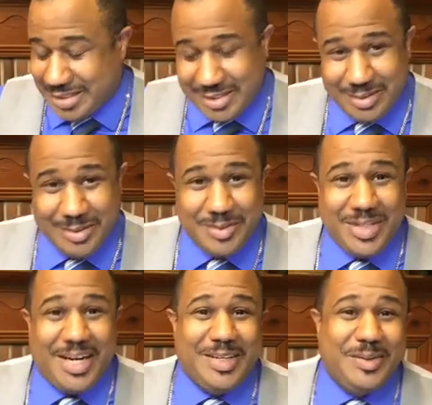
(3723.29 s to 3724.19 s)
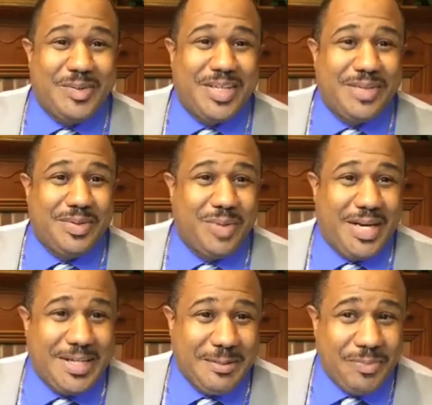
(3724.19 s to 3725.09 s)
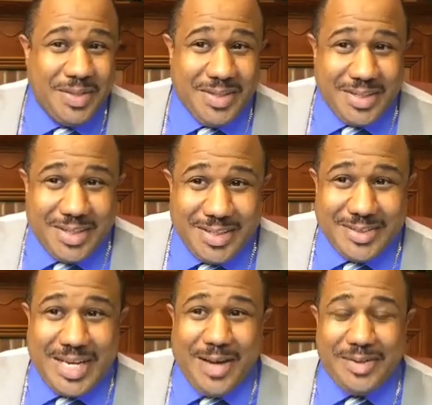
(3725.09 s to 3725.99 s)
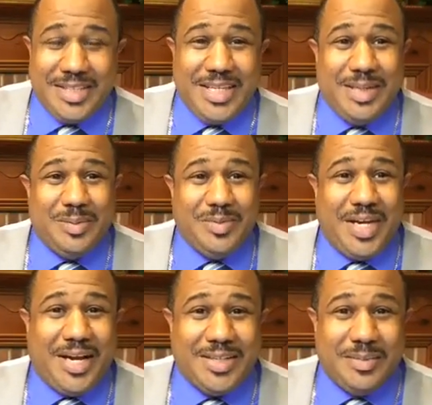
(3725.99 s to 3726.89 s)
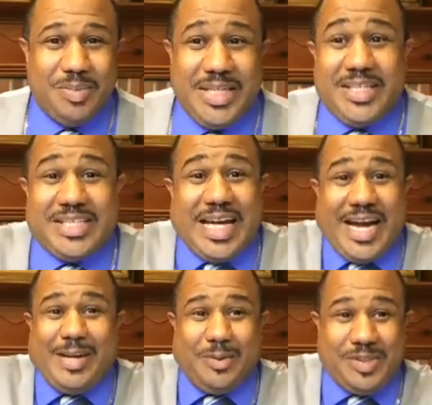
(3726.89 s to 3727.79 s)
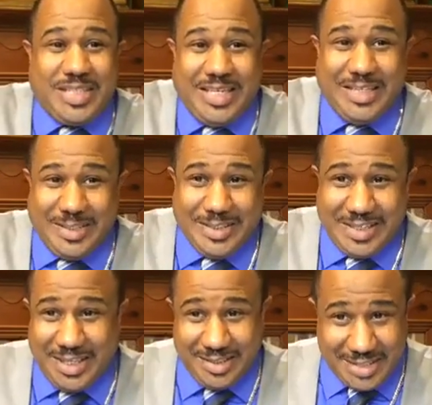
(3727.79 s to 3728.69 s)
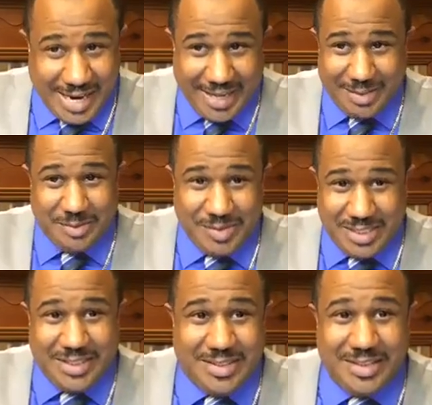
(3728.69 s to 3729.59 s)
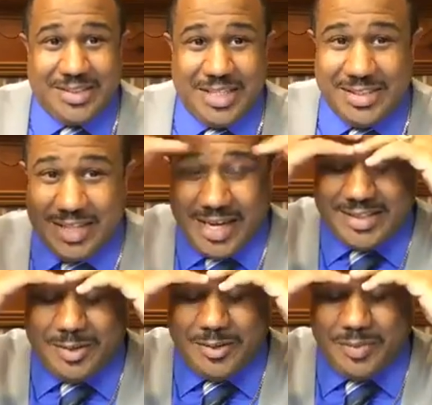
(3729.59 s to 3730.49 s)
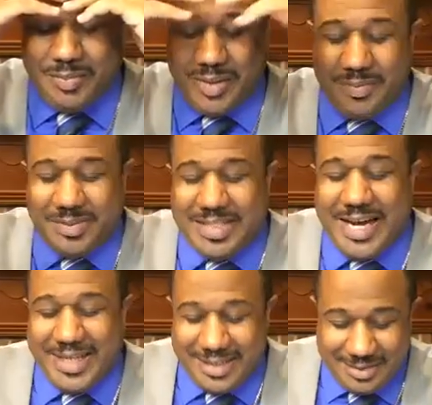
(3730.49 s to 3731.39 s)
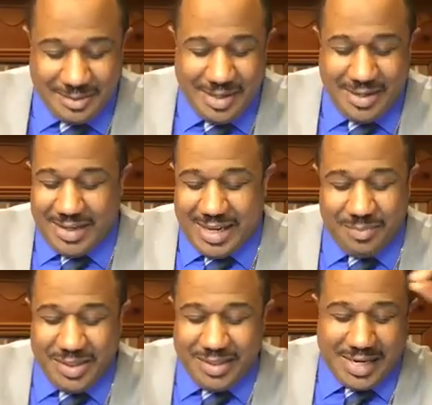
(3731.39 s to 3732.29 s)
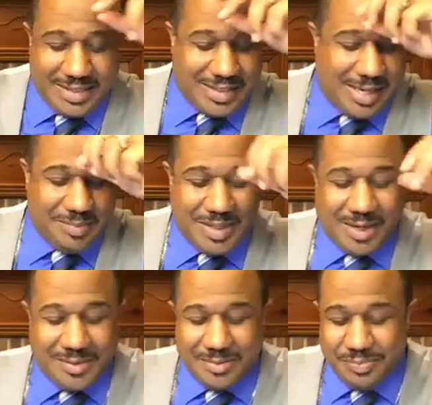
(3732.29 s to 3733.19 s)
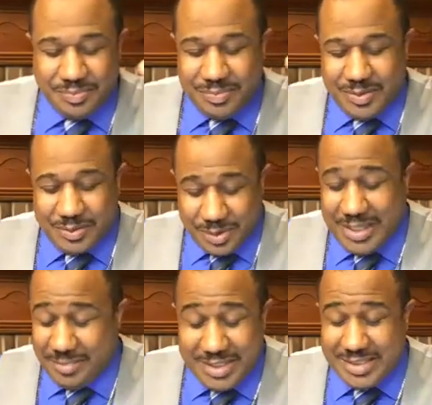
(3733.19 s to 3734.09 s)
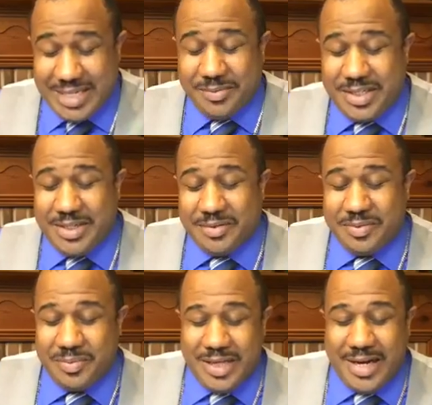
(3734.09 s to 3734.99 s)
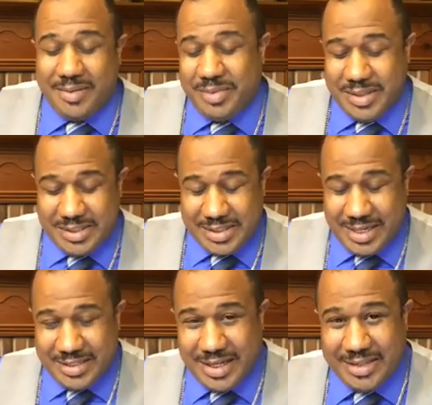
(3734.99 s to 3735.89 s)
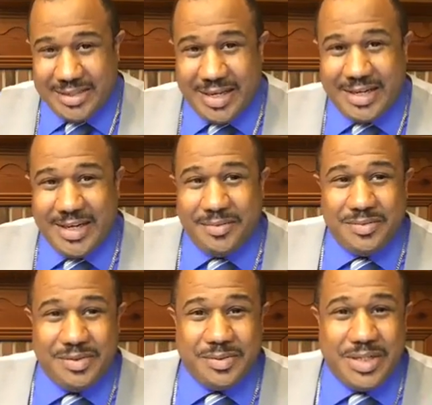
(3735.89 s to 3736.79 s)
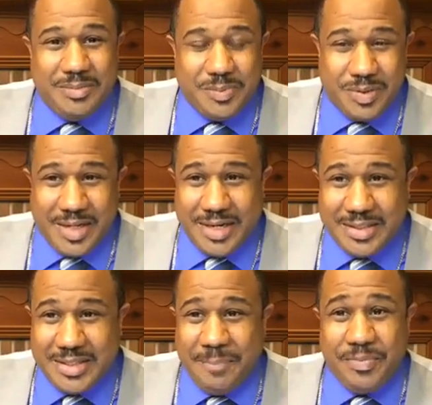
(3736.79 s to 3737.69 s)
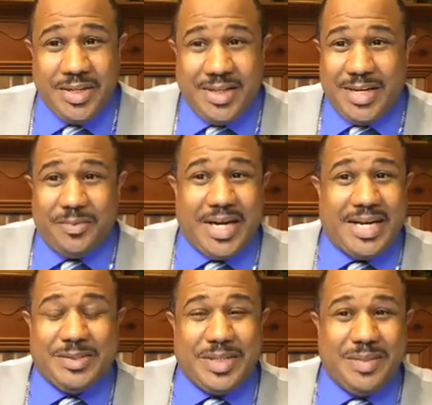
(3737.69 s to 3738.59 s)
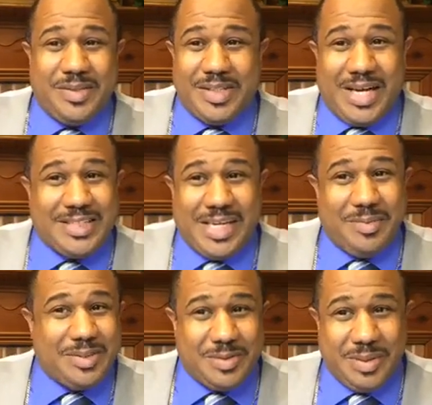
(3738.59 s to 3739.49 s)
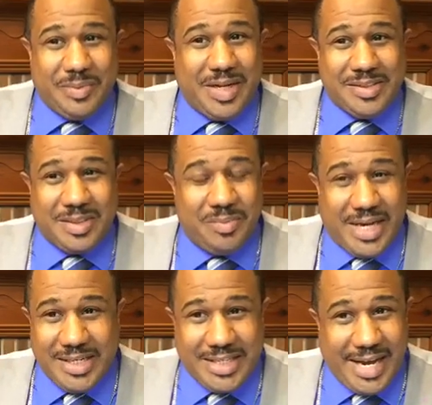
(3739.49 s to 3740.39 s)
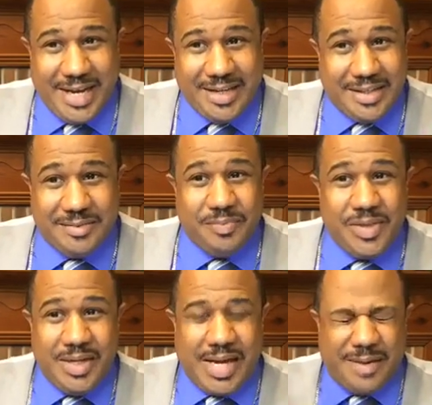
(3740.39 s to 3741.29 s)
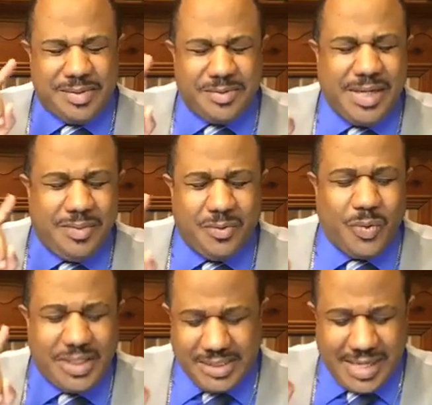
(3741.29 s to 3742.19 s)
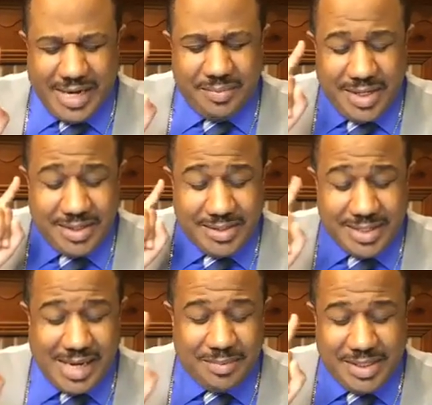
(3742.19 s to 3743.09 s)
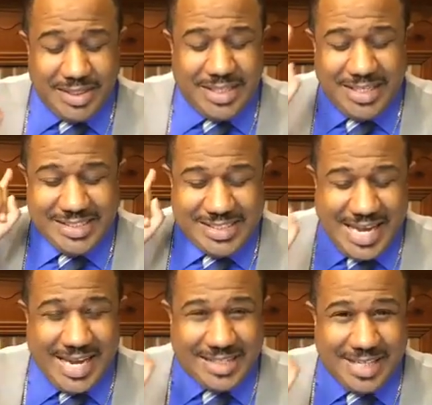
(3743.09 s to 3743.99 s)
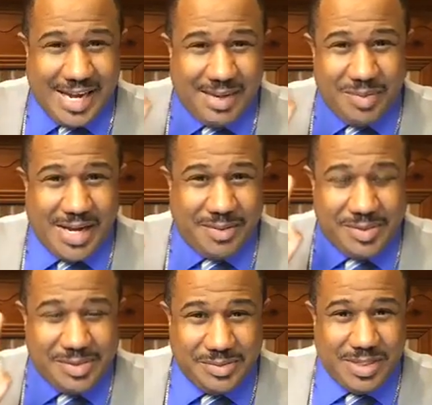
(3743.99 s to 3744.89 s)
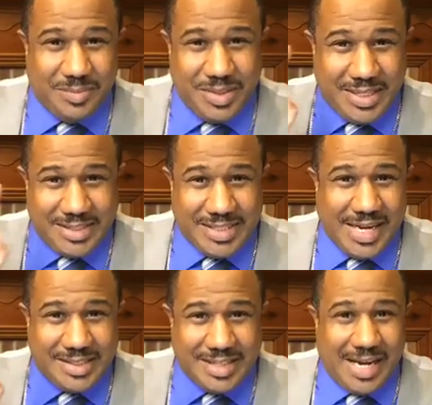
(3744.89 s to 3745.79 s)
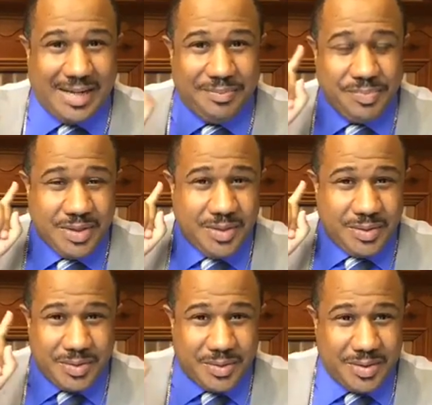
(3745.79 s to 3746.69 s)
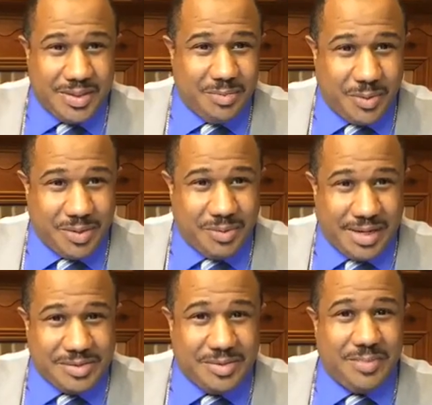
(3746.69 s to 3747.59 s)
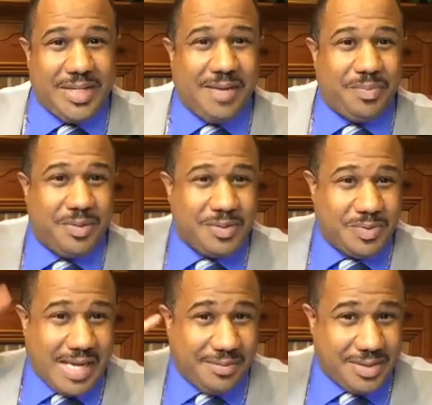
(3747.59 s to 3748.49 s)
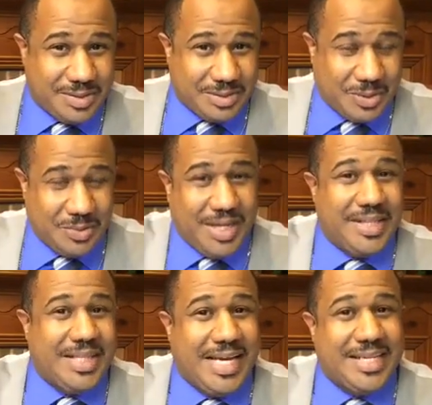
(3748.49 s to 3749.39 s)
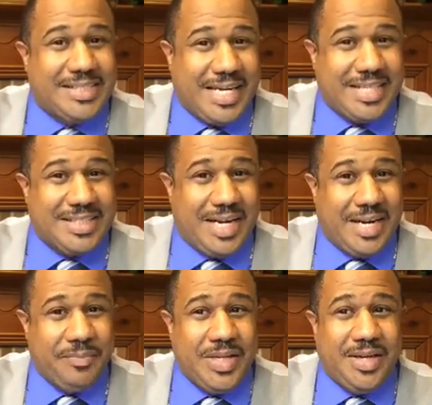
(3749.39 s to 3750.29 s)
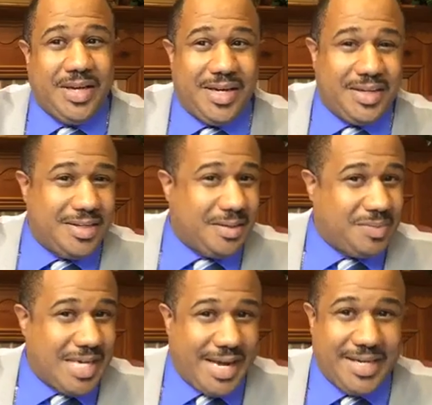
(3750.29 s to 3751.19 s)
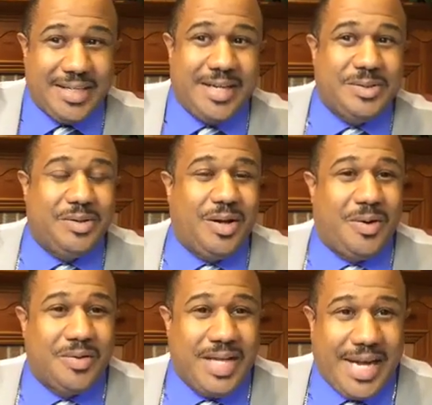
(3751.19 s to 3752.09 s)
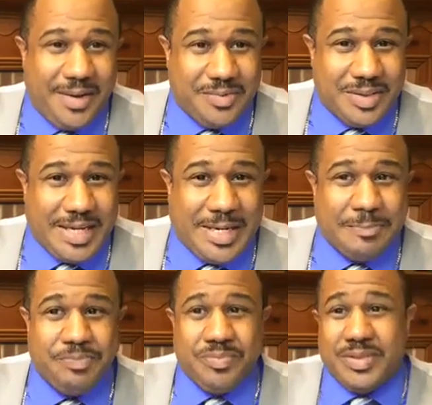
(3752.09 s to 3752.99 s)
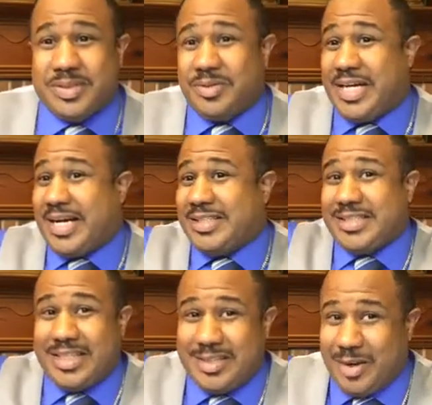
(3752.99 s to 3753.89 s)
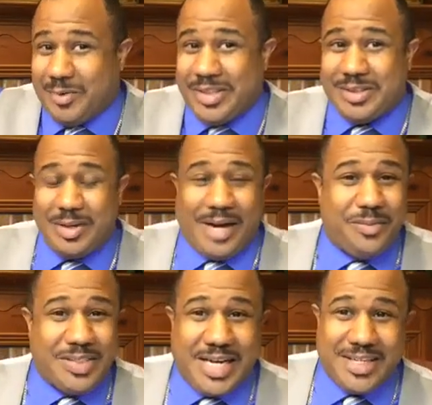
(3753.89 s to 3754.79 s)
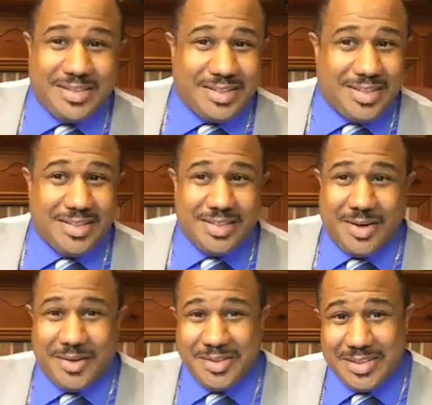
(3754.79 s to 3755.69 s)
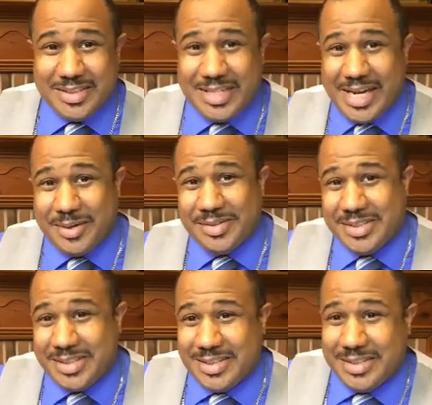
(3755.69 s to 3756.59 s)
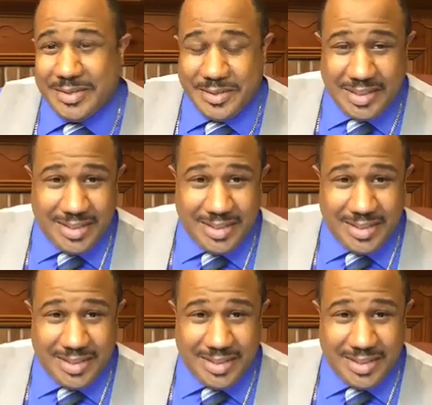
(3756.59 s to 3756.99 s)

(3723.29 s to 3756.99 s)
They said, "Oh God, you run everybody uh, out the kingdom of God completely because I don't see the good things. I don't see the good things. God shows me people dying. I mean, a lot of times I'll dream. This definitely hearing from God because I, I, I have dreams periodically. And when I dream, a lot of times it's a dream about somebody dying. And I was dreaming one time, and the time that, the exact time I was dreaming, the exact time early in the morning when I was dreaming, that person was having a stroke at that exact time and ended up dying not too long after that. So God just doesn't always show. I wish I could see the cars and the houses and the,